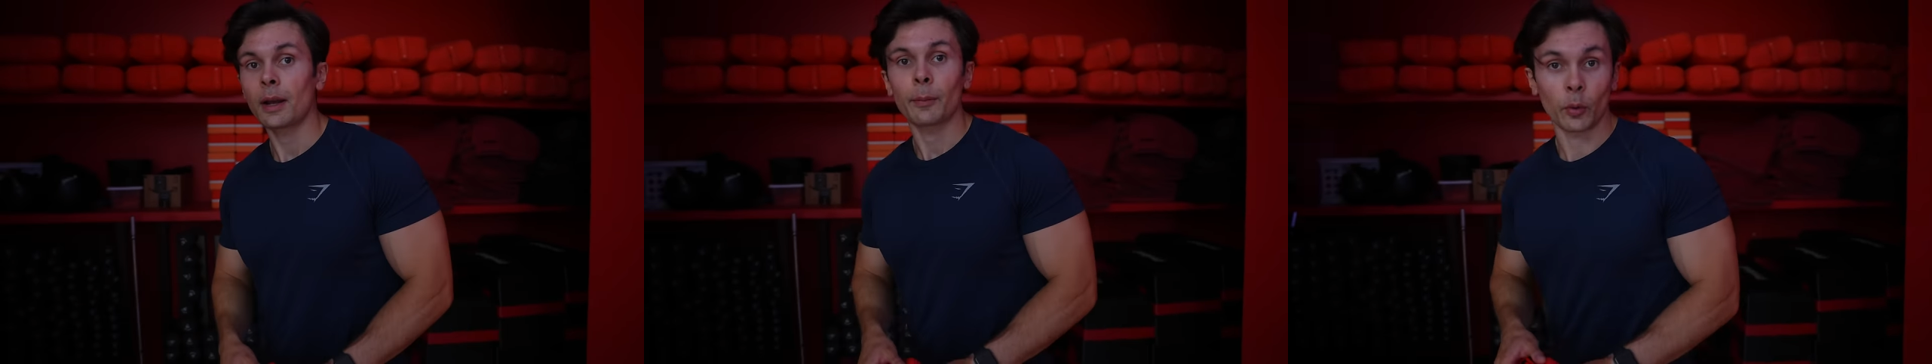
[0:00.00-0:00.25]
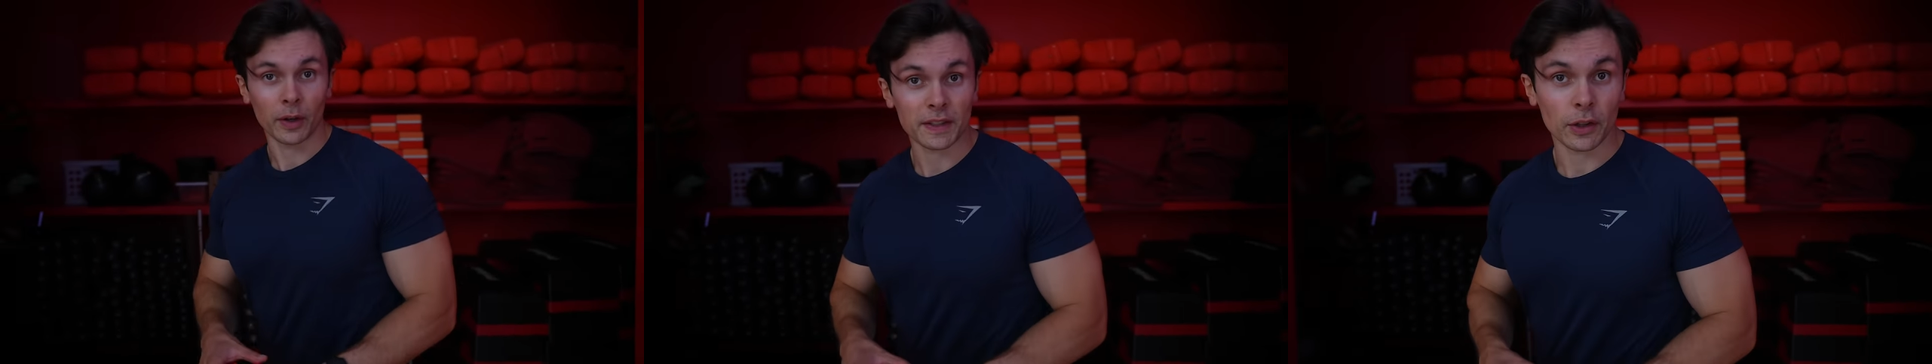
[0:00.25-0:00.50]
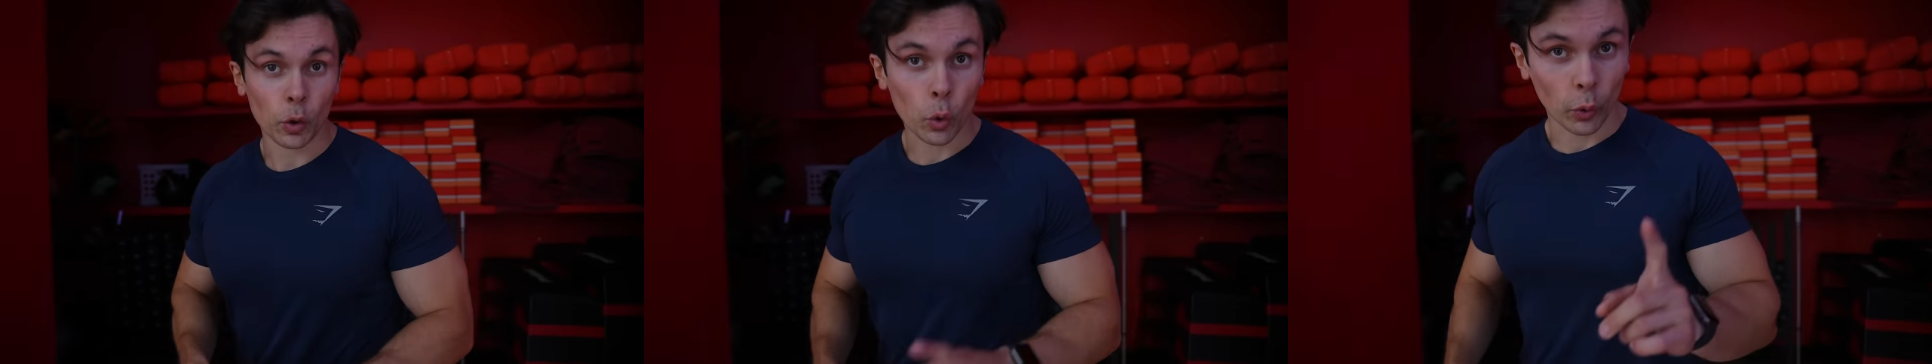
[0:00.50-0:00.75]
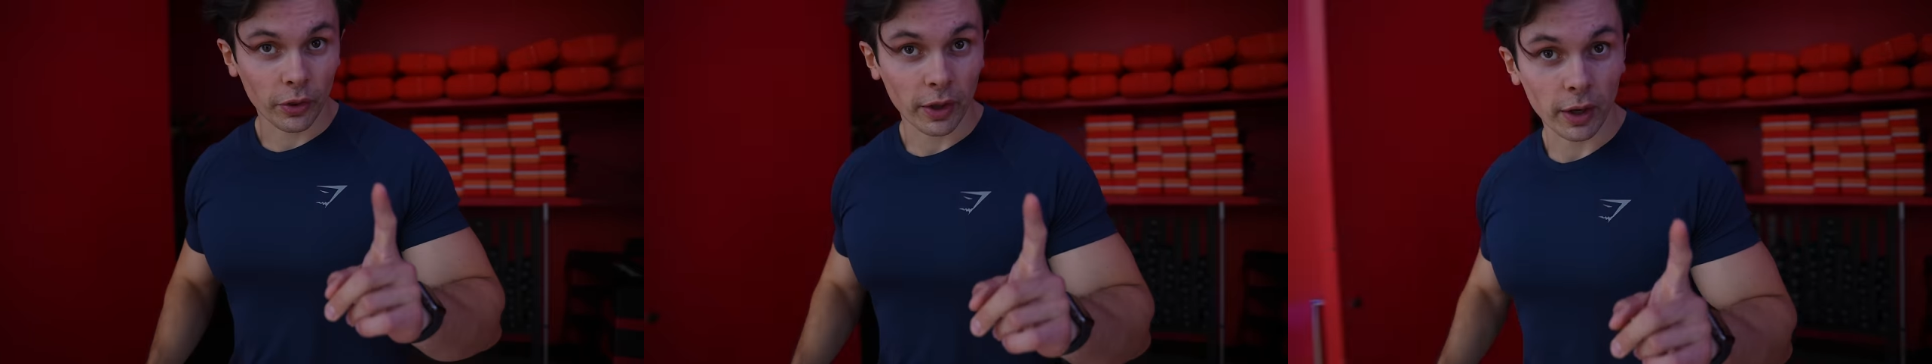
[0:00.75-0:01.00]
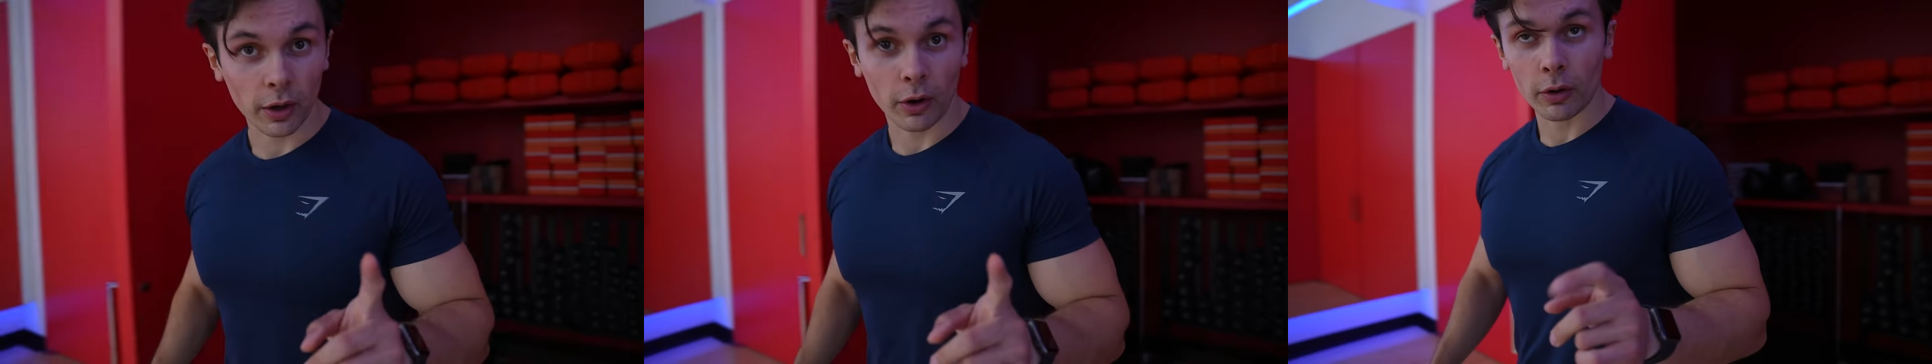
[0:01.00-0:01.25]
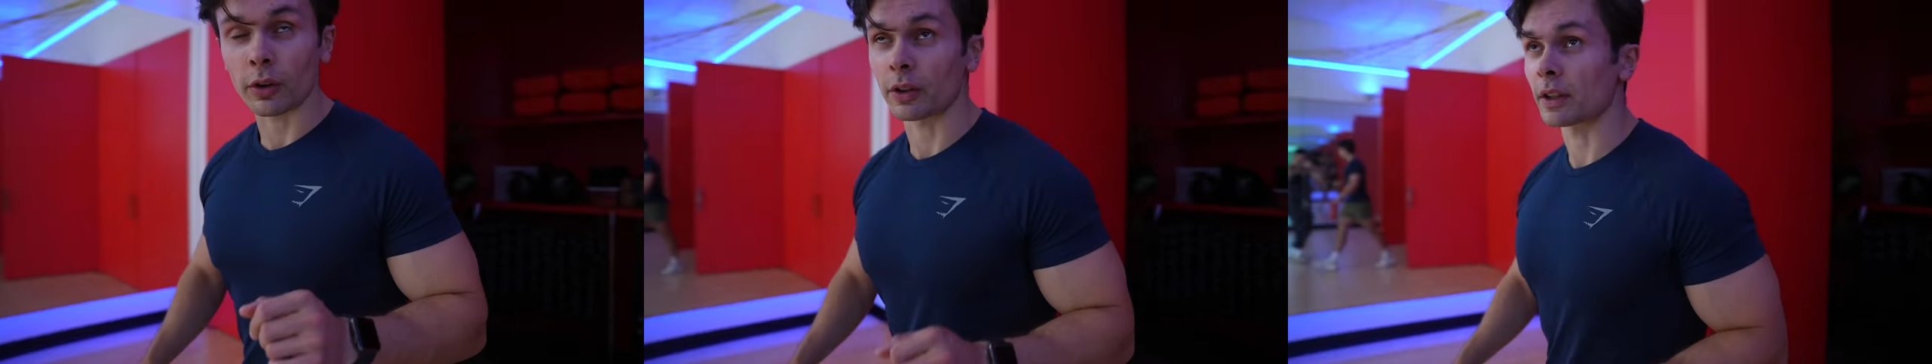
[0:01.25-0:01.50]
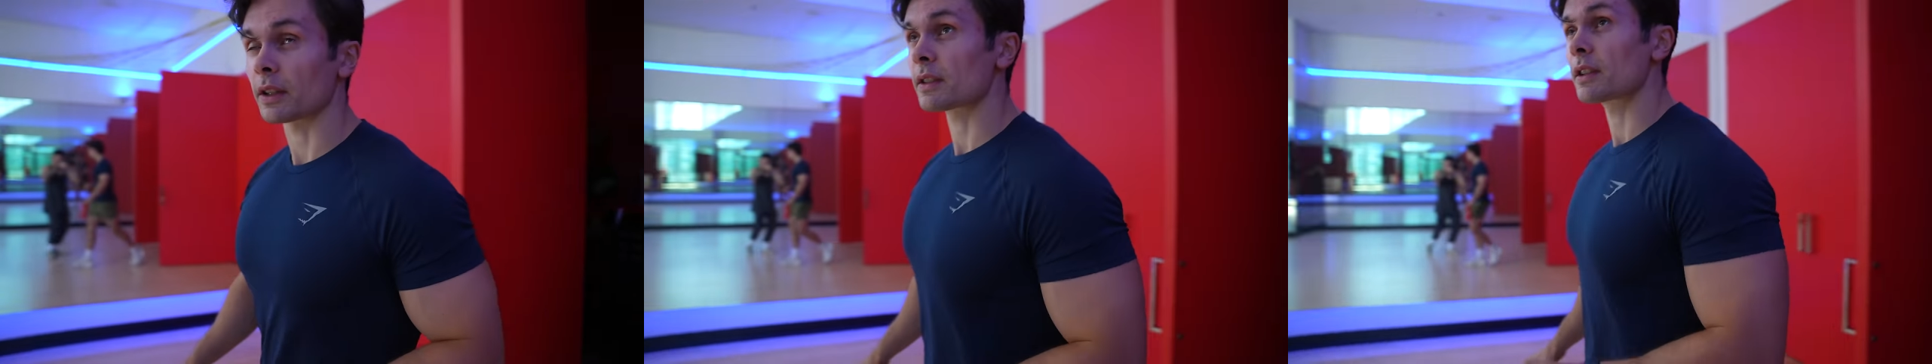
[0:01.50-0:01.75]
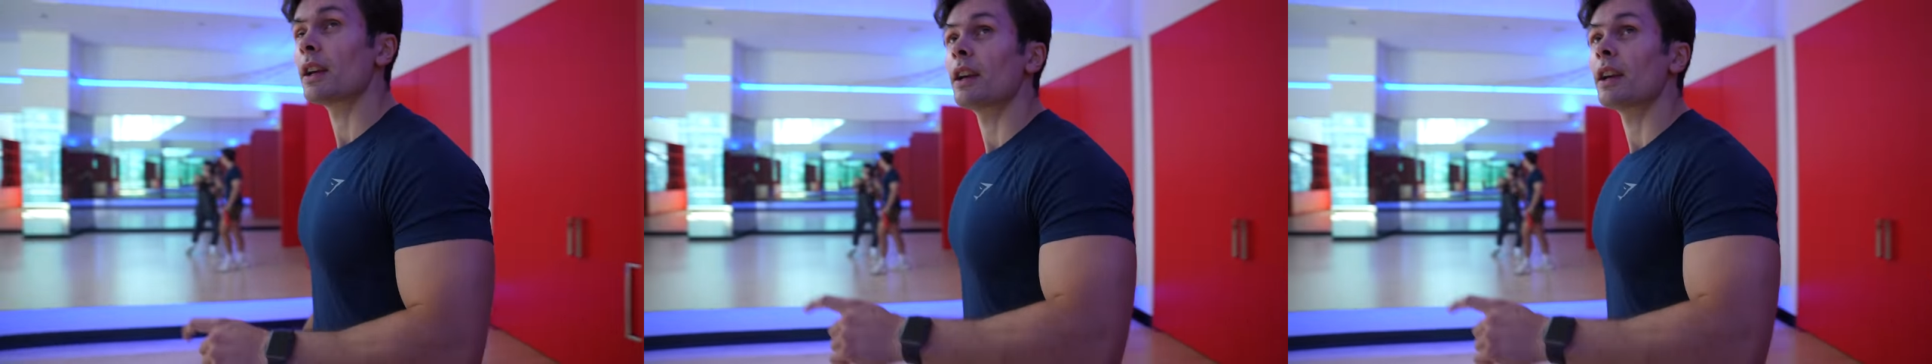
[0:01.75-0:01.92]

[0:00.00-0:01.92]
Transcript: We want to see the cool thing here. Look at this.